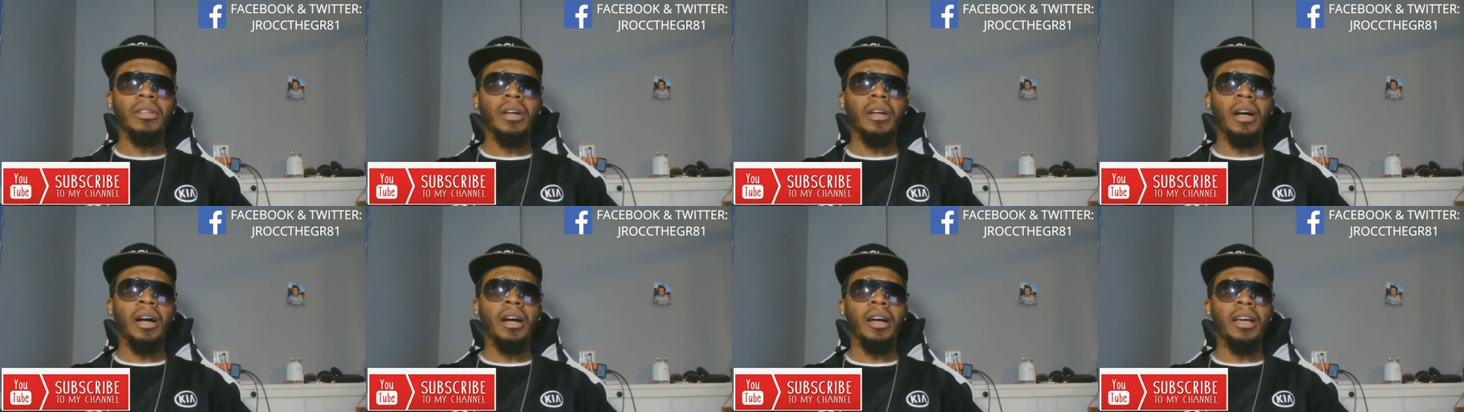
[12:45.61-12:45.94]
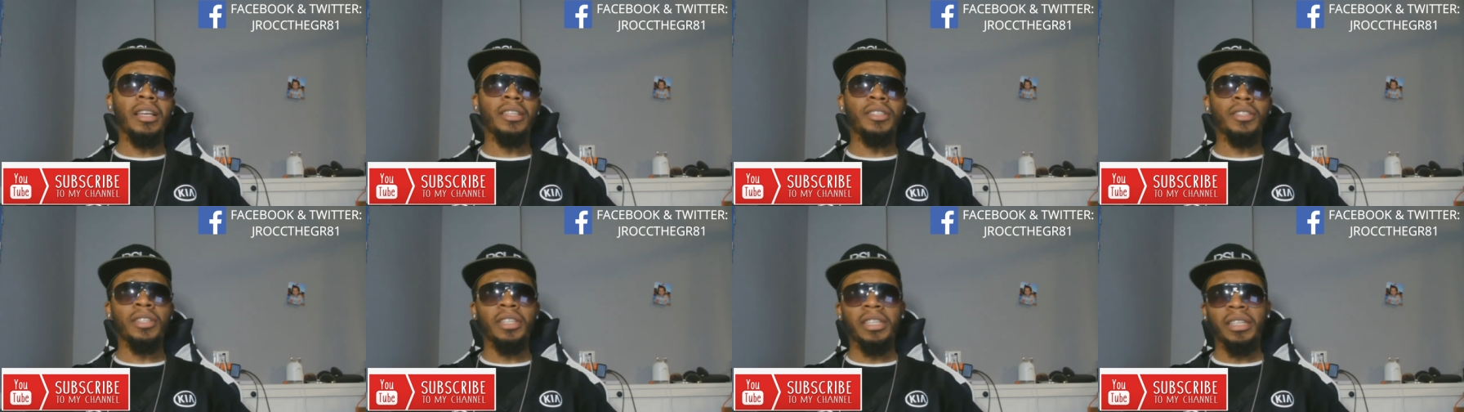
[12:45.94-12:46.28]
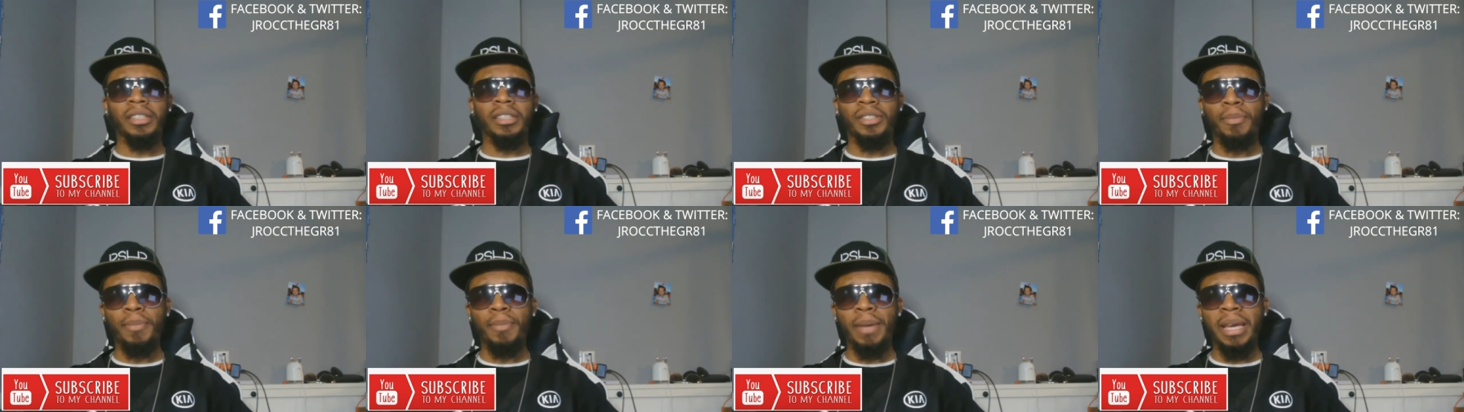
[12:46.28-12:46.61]
Uh, it's,
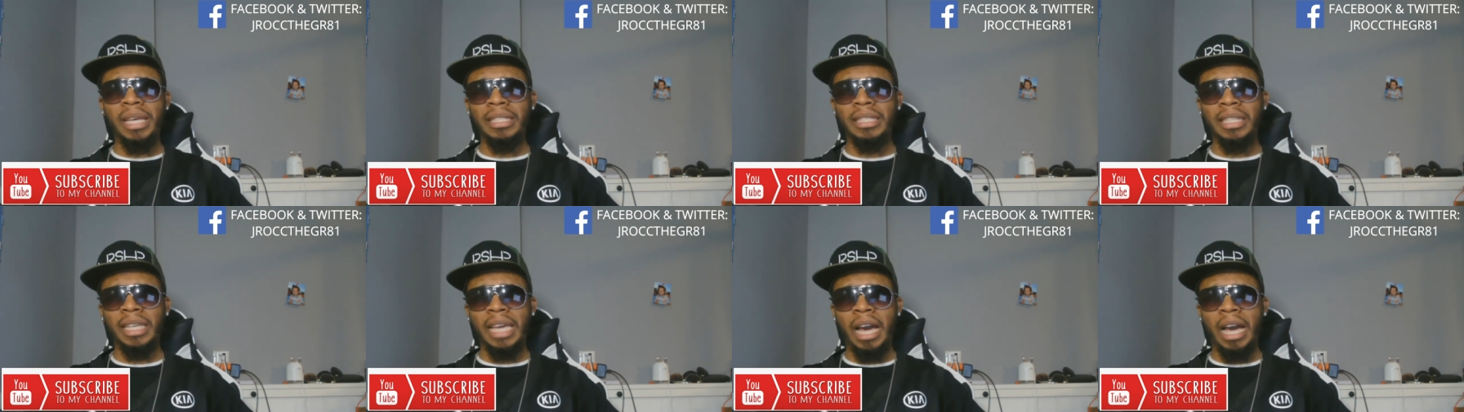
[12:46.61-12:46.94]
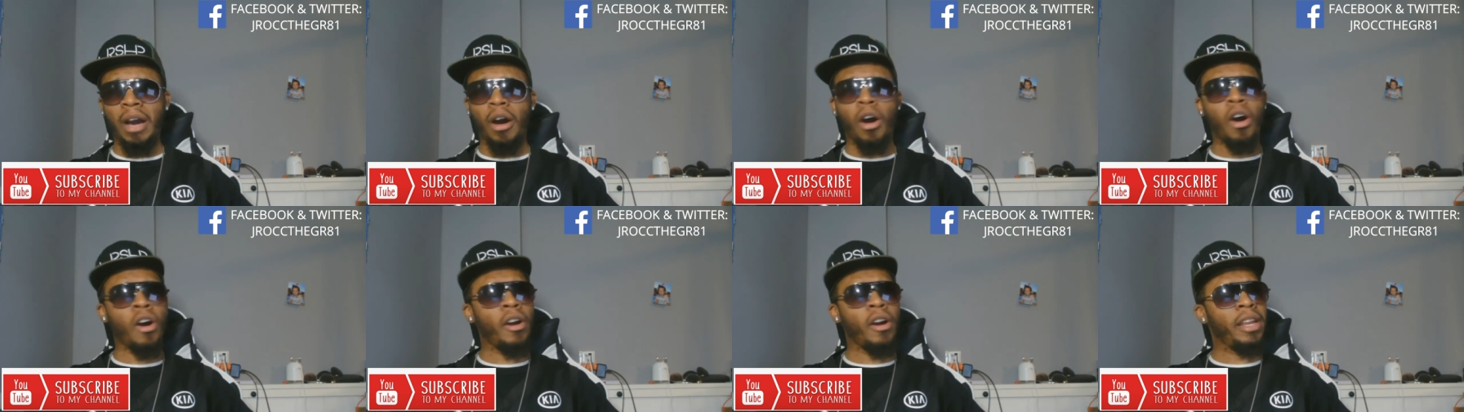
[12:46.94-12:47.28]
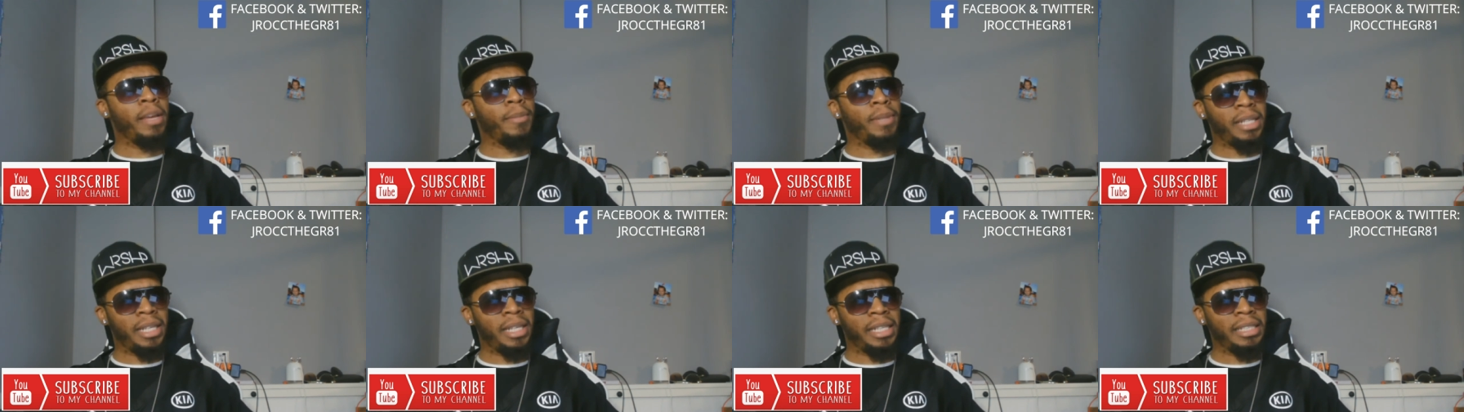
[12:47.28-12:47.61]
it's amazing how art
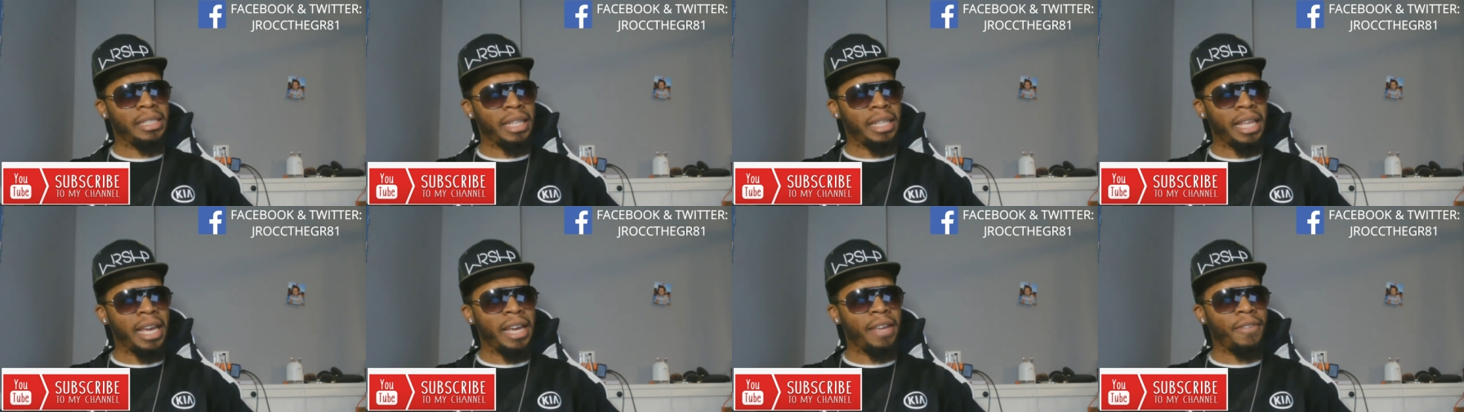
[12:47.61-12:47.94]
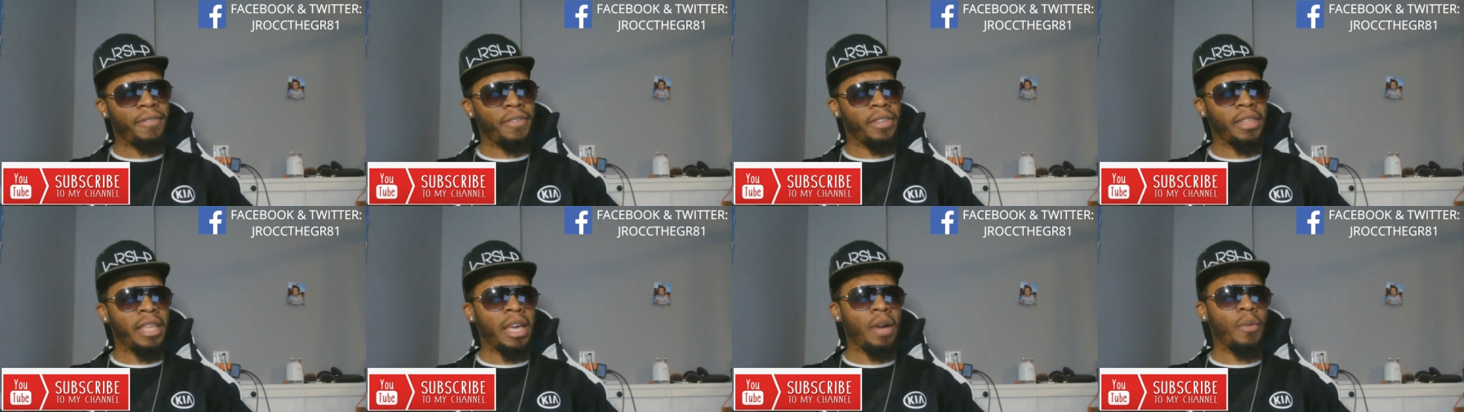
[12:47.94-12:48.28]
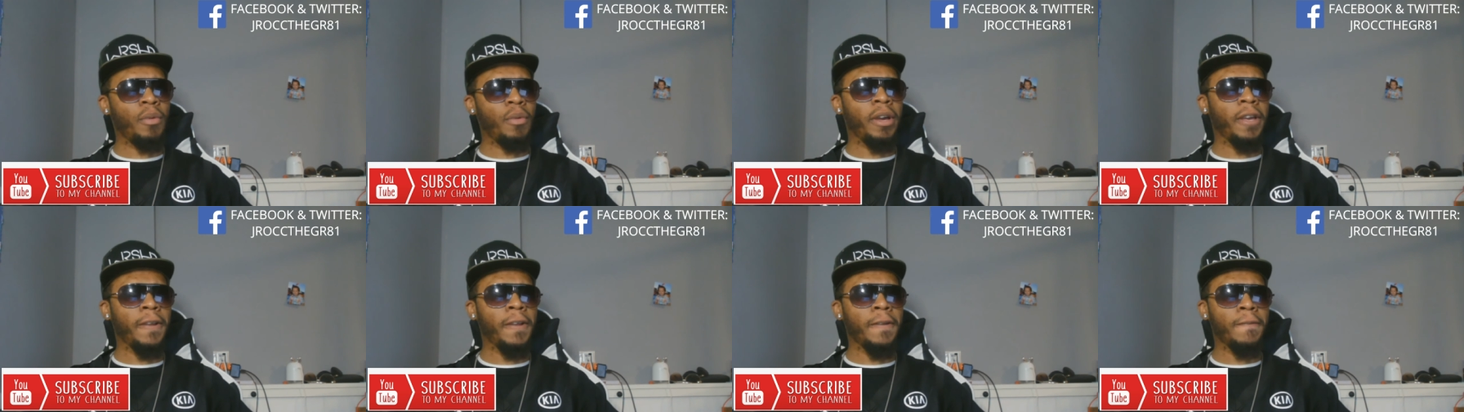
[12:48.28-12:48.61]
imitates life in that
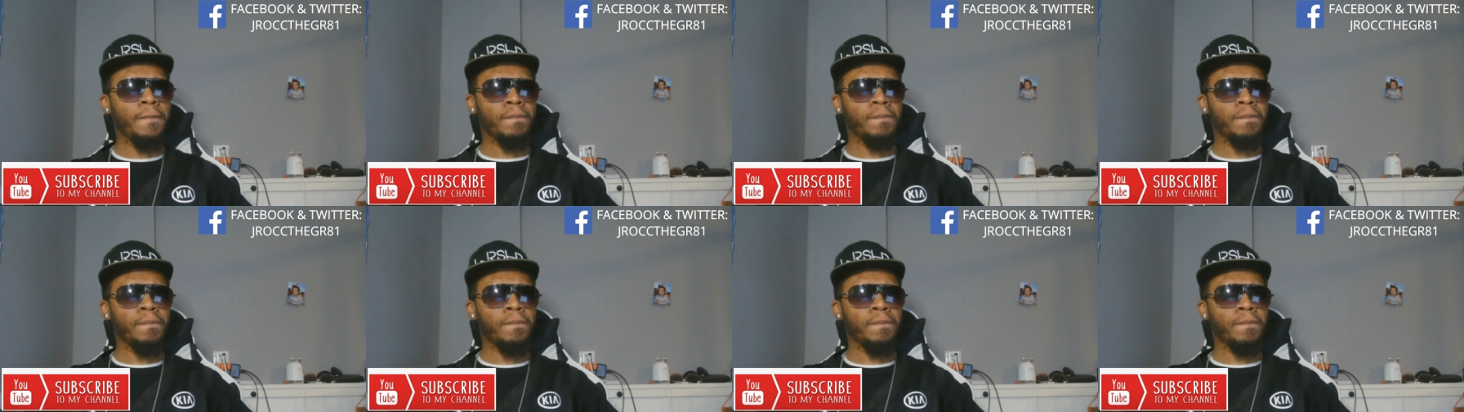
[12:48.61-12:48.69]
way.